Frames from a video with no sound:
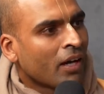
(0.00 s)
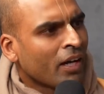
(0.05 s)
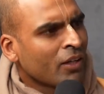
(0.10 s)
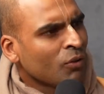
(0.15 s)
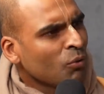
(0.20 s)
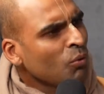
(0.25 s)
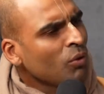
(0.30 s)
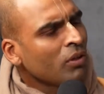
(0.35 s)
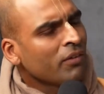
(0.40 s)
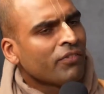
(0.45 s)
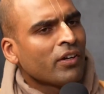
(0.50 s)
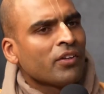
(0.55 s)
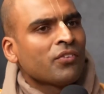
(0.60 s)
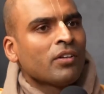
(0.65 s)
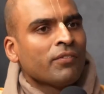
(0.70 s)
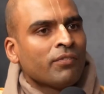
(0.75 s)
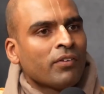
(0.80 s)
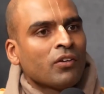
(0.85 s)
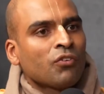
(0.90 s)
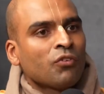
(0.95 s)
And all of us
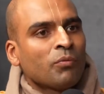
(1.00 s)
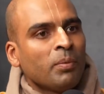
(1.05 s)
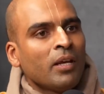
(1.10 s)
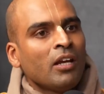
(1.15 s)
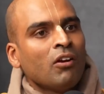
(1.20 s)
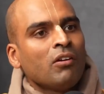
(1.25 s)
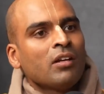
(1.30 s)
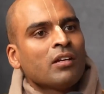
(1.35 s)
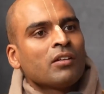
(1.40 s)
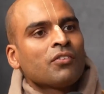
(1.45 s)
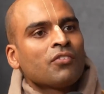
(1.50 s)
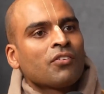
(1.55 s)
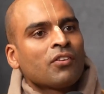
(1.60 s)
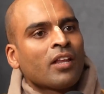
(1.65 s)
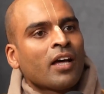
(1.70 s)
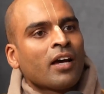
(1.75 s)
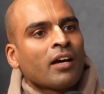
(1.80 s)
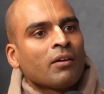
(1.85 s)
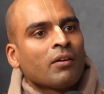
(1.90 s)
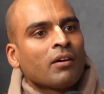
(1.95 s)
have experienced
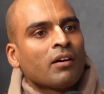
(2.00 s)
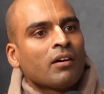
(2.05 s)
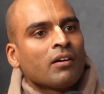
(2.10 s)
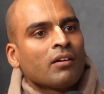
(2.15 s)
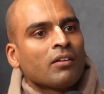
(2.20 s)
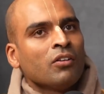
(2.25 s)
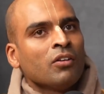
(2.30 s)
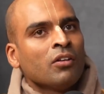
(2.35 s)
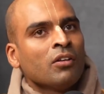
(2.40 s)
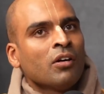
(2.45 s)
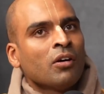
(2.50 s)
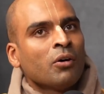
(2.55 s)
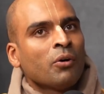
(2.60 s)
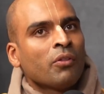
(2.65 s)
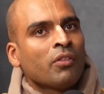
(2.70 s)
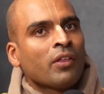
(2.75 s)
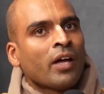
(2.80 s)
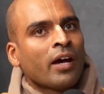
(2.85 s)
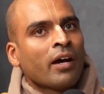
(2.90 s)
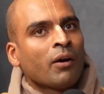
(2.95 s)
that, you know,
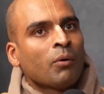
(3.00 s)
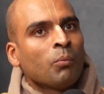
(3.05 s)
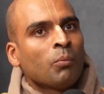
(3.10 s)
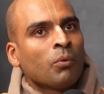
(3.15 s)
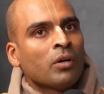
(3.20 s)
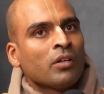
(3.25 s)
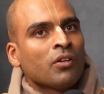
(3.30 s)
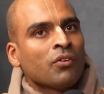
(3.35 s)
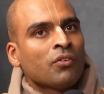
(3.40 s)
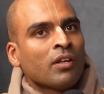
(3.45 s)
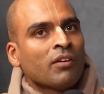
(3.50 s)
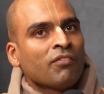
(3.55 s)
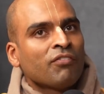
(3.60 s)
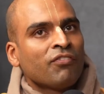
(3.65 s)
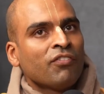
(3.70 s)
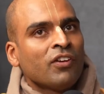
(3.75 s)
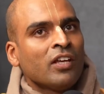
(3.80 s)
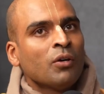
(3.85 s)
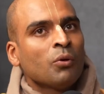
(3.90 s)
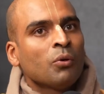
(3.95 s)
that what does it
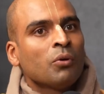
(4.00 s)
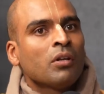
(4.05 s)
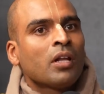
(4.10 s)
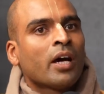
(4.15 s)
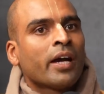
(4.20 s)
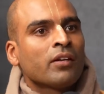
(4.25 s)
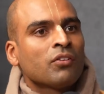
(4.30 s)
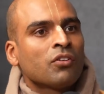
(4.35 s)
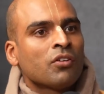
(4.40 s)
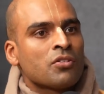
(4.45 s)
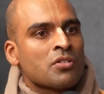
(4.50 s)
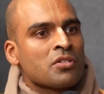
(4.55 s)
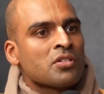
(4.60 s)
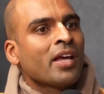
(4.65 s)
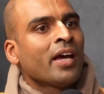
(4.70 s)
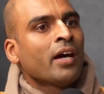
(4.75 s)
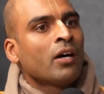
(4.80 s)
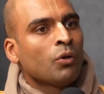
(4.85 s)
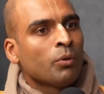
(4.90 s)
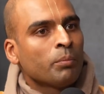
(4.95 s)
feel like to just
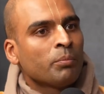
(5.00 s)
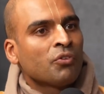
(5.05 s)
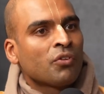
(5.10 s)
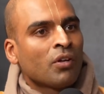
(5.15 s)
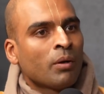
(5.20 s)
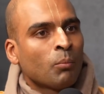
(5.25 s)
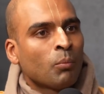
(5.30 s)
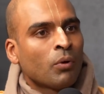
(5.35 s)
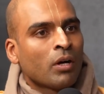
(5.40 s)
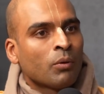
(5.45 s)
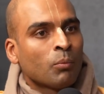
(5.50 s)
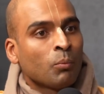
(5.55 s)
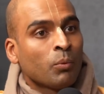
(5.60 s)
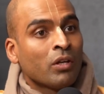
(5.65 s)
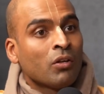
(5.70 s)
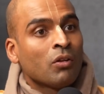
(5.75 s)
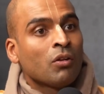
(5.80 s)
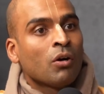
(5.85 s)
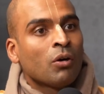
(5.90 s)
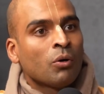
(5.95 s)
help someone
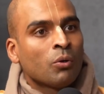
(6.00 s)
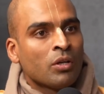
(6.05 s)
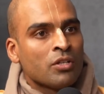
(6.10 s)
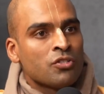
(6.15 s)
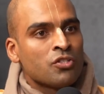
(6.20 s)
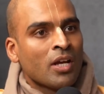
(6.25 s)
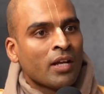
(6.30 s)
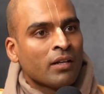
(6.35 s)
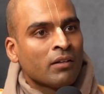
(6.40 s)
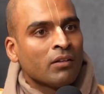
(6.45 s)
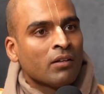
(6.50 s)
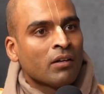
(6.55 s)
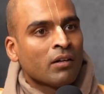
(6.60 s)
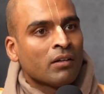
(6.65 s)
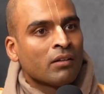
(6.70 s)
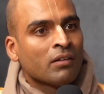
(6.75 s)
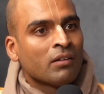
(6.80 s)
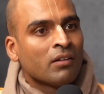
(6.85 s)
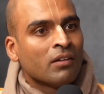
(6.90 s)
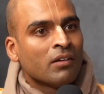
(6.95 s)
with no
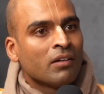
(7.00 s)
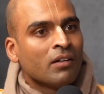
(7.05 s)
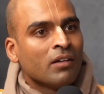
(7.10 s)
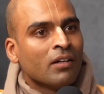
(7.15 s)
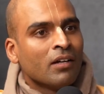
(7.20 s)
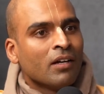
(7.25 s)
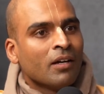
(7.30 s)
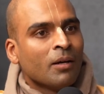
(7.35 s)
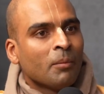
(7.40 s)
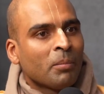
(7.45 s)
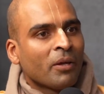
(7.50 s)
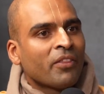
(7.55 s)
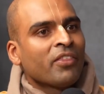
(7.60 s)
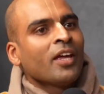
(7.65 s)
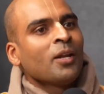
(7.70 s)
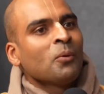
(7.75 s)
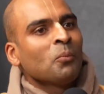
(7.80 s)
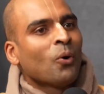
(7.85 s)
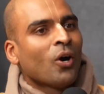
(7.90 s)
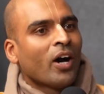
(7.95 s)
agenda? But
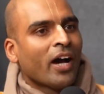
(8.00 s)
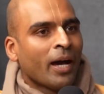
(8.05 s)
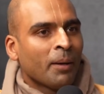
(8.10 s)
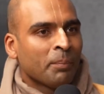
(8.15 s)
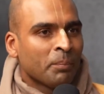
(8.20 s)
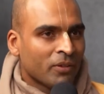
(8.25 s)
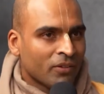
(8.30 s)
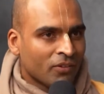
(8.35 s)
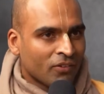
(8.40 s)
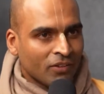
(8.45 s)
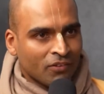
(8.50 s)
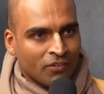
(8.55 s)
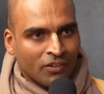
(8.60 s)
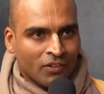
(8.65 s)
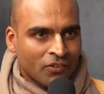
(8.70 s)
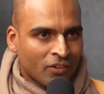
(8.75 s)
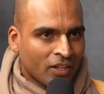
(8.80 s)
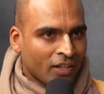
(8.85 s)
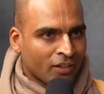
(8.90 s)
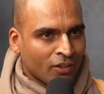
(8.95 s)
then what happens is
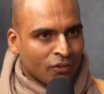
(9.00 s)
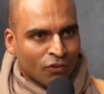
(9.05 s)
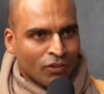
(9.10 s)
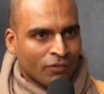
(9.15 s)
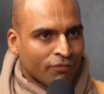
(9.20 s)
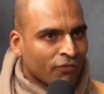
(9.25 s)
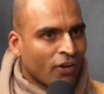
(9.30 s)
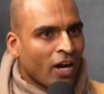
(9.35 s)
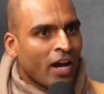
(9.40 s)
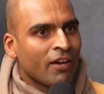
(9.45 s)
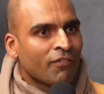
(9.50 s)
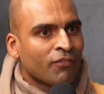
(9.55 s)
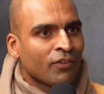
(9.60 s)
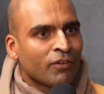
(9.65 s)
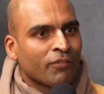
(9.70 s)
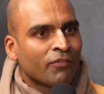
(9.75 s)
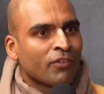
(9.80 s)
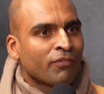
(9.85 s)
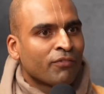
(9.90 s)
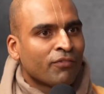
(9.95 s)
this kind of survival
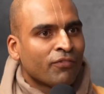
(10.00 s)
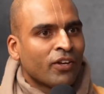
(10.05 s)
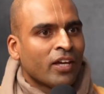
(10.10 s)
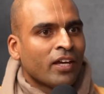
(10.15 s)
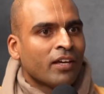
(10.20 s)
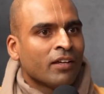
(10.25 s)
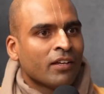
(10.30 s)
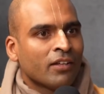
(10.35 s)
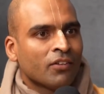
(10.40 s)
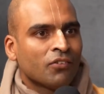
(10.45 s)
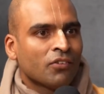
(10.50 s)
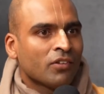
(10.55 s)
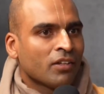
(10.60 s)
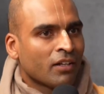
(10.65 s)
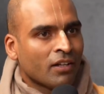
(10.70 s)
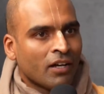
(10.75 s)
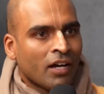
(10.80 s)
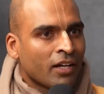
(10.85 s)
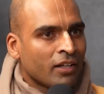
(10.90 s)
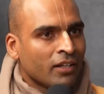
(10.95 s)
of the fittest,
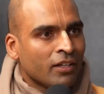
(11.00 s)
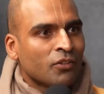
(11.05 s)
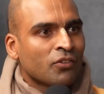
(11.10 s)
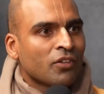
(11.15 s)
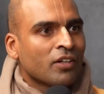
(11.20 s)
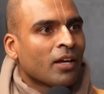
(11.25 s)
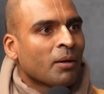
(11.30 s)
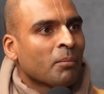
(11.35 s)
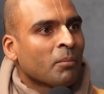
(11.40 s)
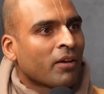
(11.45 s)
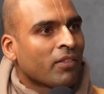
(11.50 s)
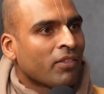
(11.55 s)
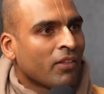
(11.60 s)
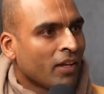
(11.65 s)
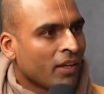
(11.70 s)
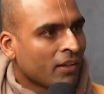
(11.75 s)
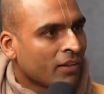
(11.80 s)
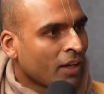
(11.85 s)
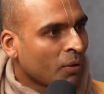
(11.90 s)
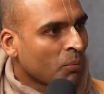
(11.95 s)
and I need to get my
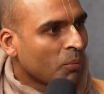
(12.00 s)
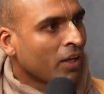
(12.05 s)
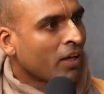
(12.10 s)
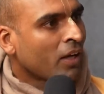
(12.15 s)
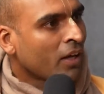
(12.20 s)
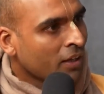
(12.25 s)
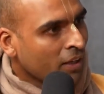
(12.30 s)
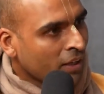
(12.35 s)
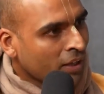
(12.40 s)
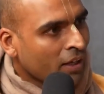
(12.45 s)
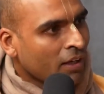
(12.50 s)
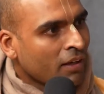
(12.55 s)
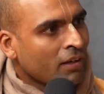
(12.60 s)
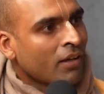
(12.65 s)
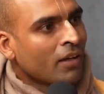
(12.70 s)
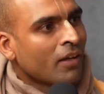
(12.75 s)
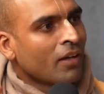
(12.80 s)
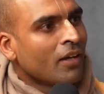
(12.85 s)
thing, that we kind of get